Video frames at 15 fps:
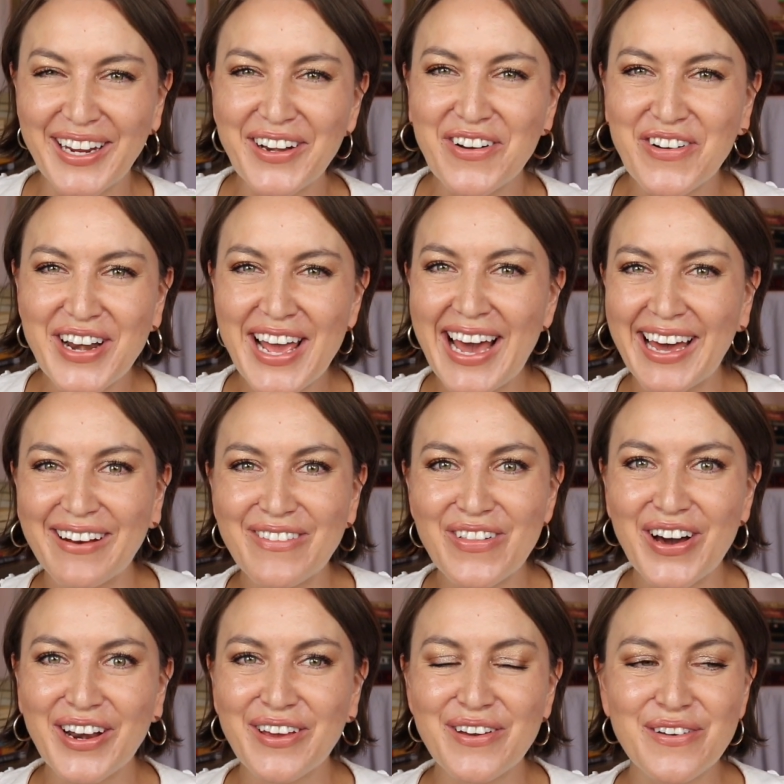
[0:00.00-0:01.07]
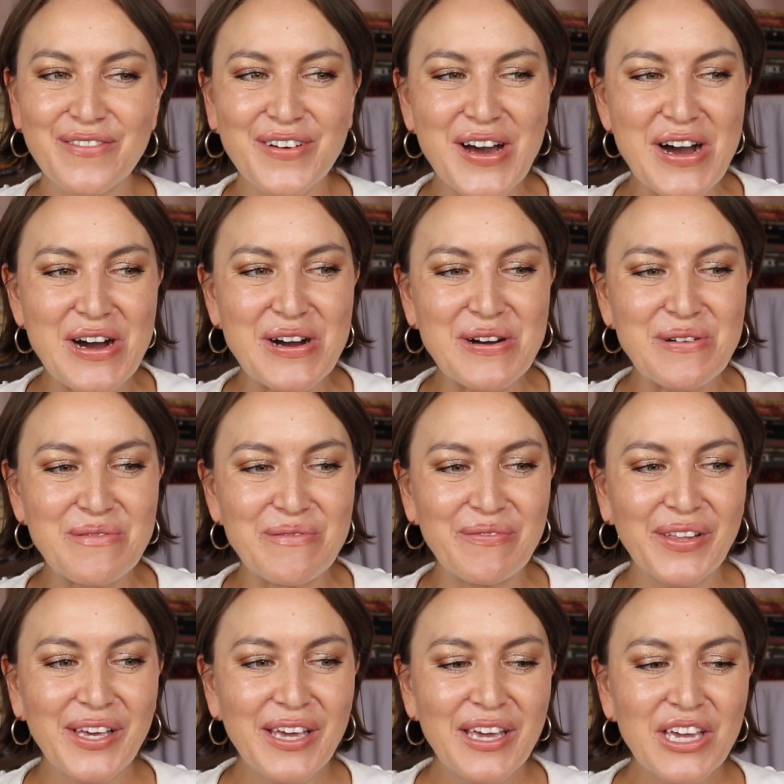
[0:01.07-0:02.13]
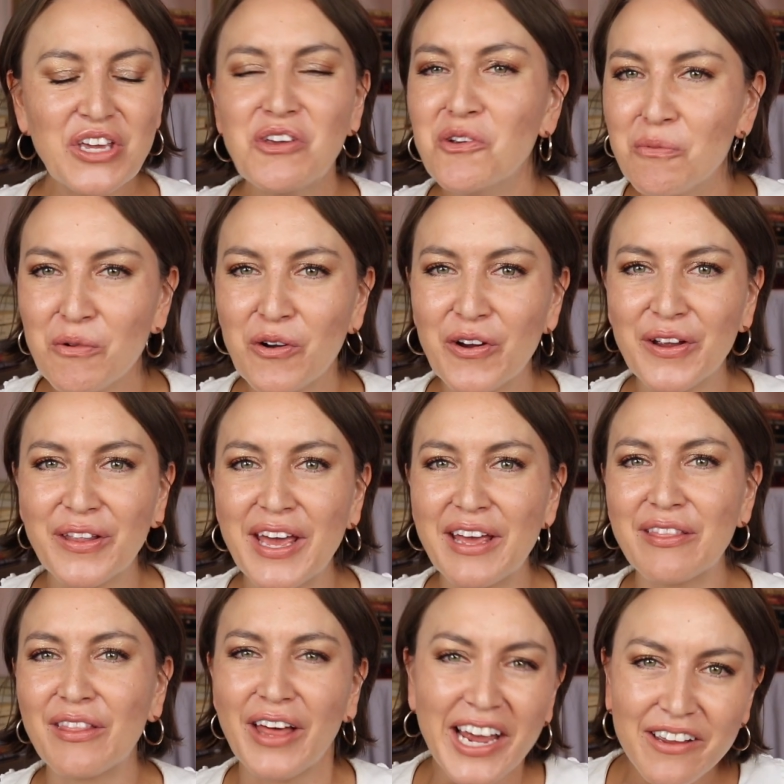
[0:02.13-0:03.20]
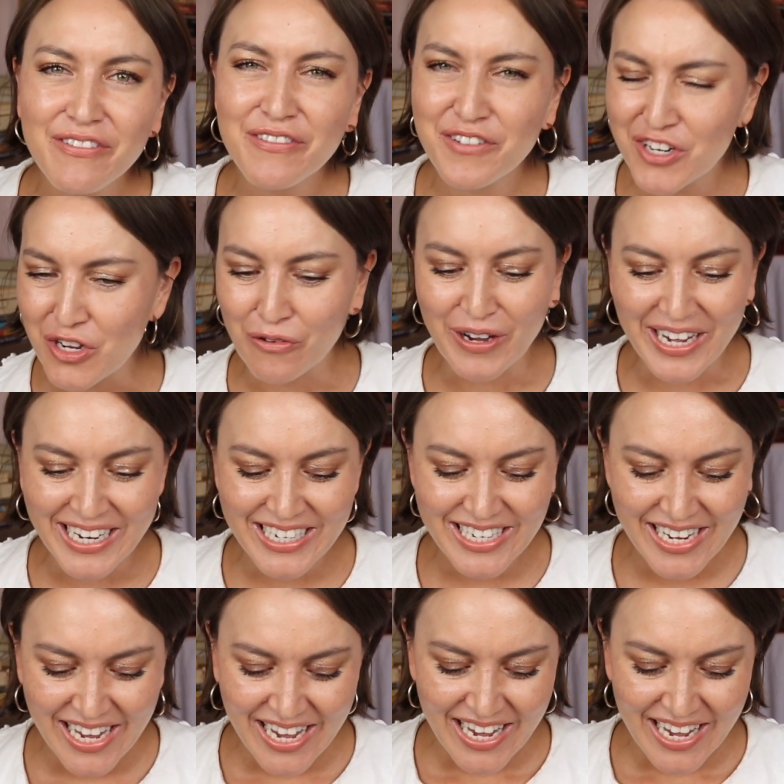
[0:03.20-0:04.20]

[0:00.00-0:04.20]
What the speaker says: It had a lot of humor and life to it.